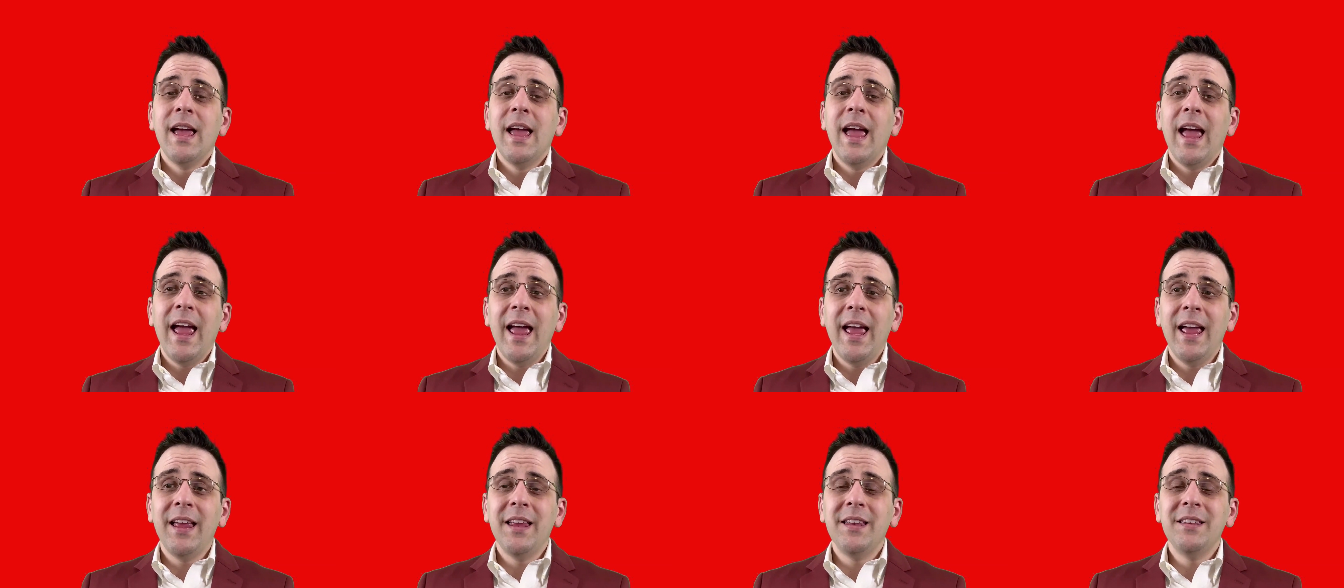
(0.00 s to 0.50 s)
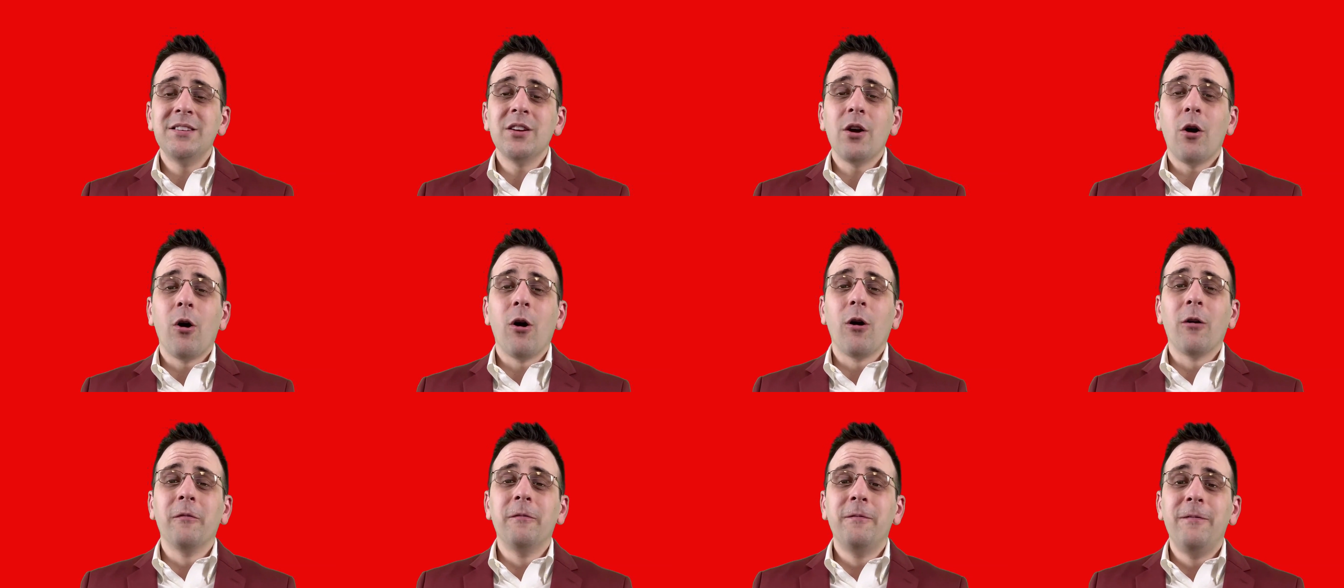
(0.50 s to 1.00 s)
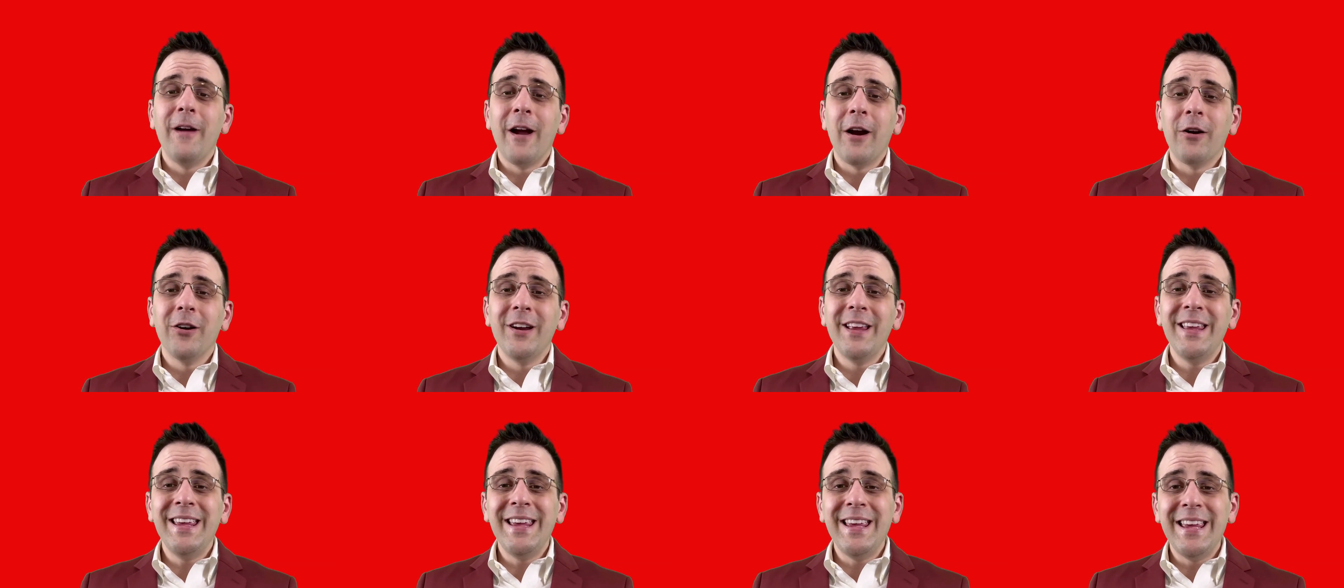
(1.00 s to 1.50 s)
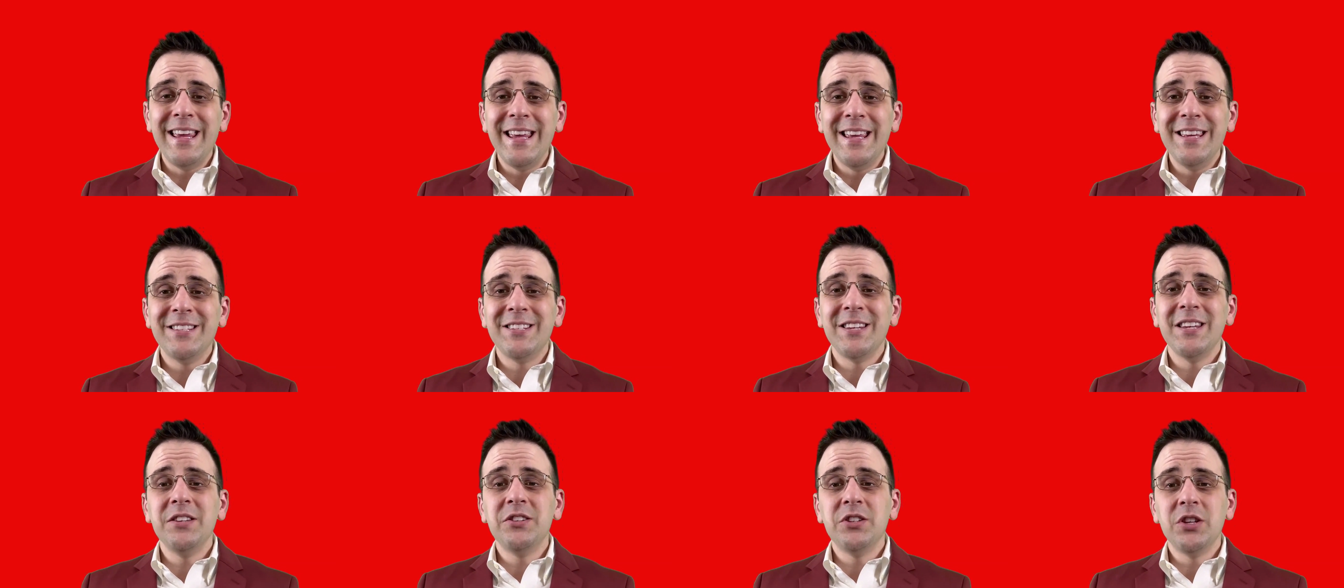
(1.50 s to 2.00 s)
and are very
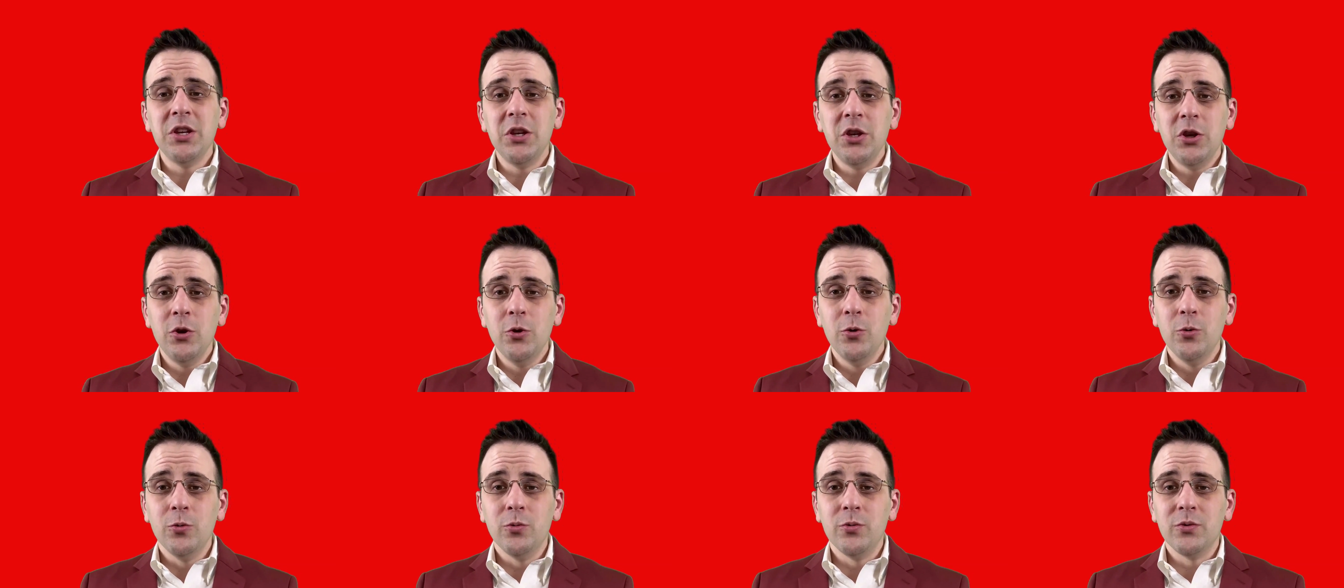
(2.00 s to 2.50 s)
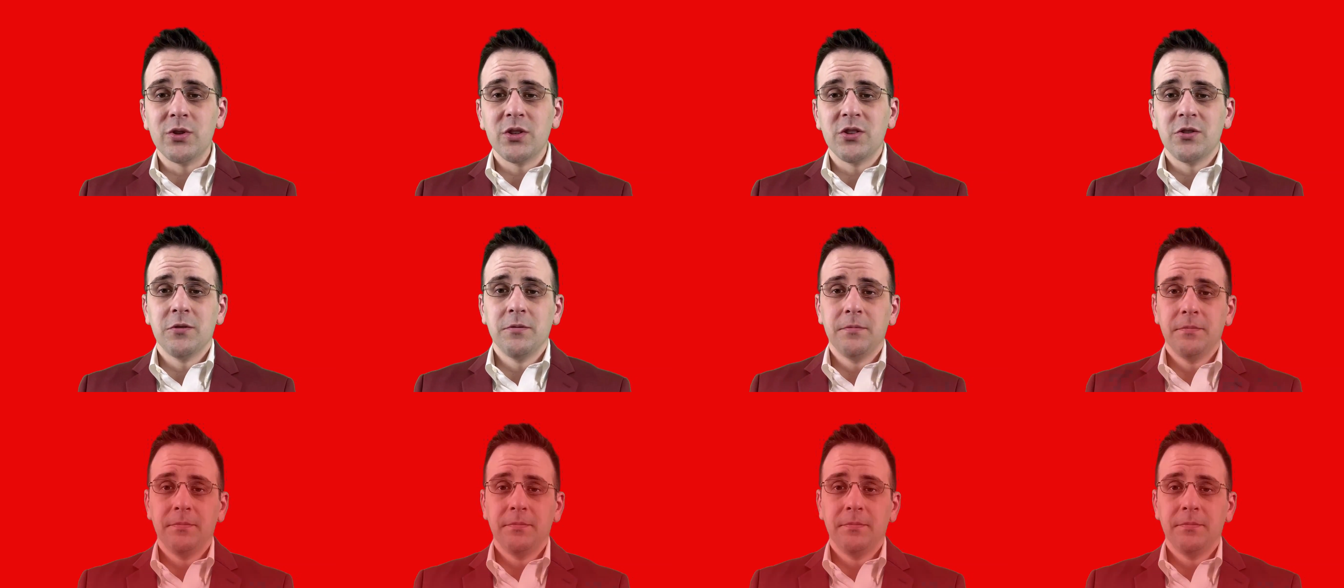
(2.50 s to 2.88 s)
easy to use.